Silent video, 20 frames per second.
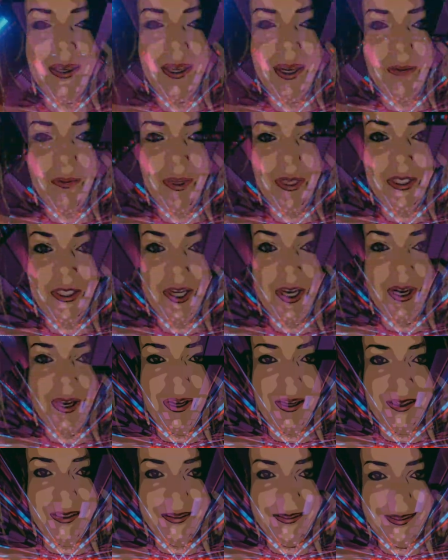and
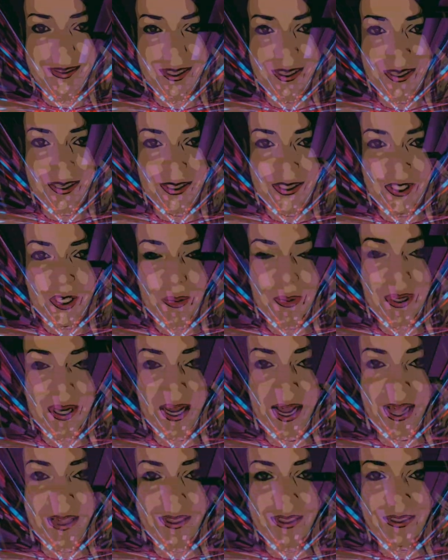return to
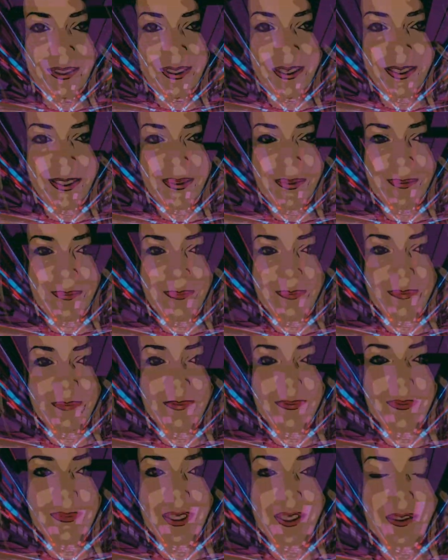reality.
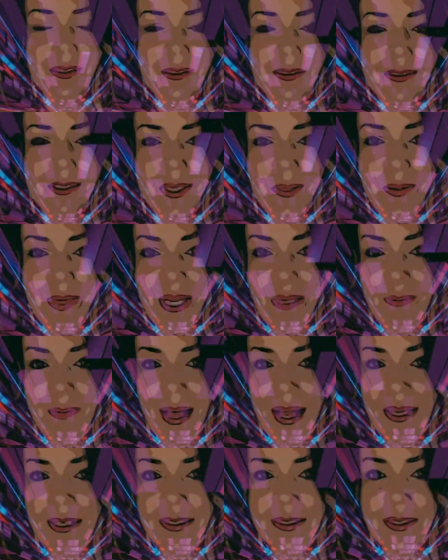Do come
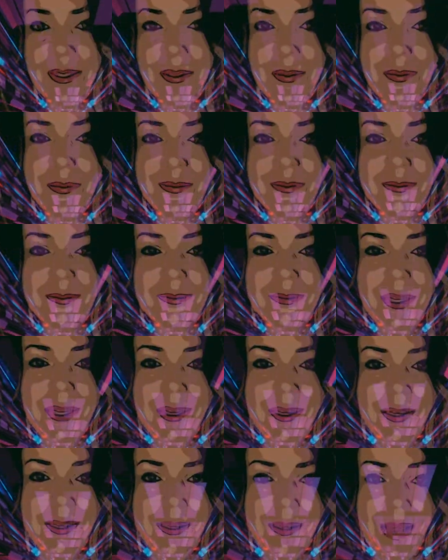back soon.
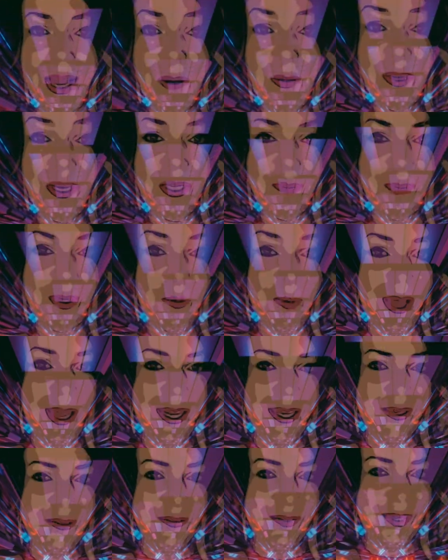I will be
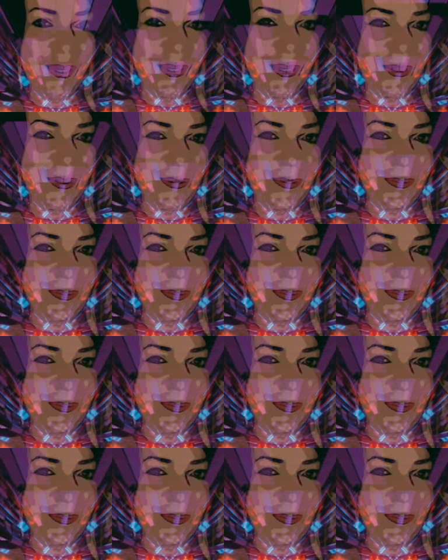waiting for you.